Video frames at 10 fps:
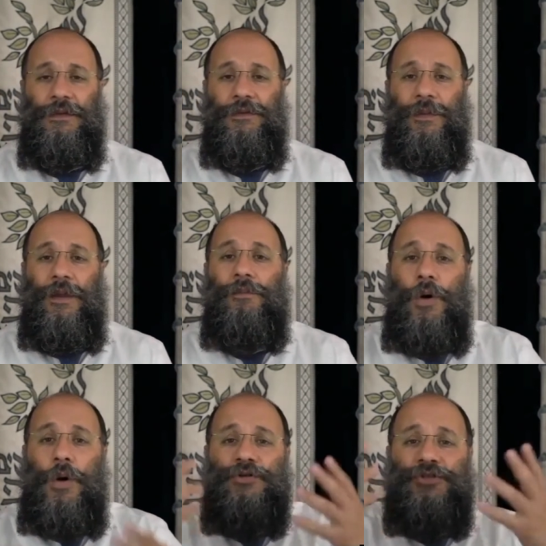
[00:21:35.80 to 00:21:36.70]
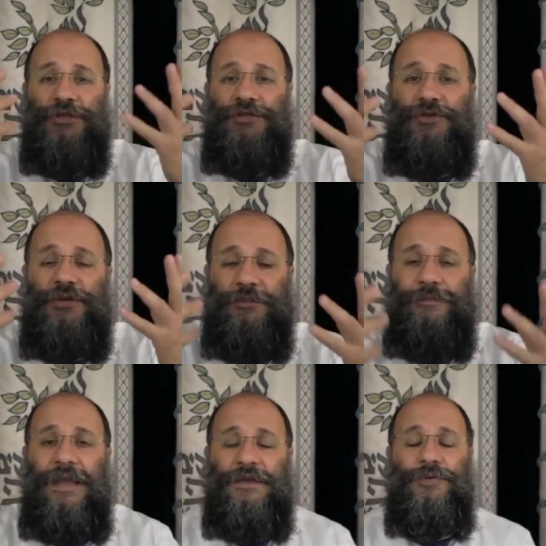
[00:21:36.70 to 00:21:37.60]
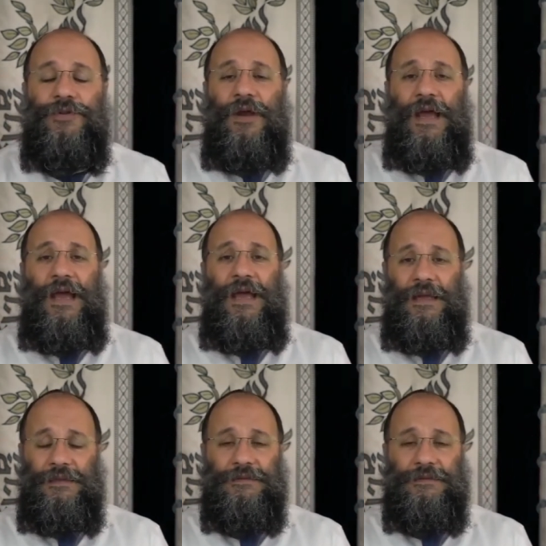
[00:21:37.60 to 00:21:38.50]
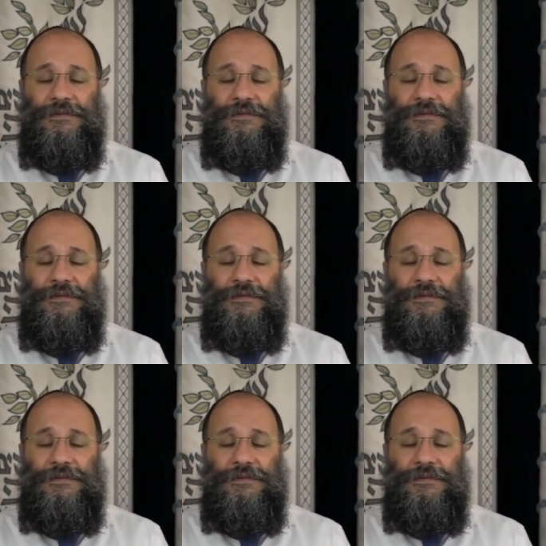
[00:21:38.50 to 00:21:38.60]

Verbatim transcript: There are motions you can make with your hands.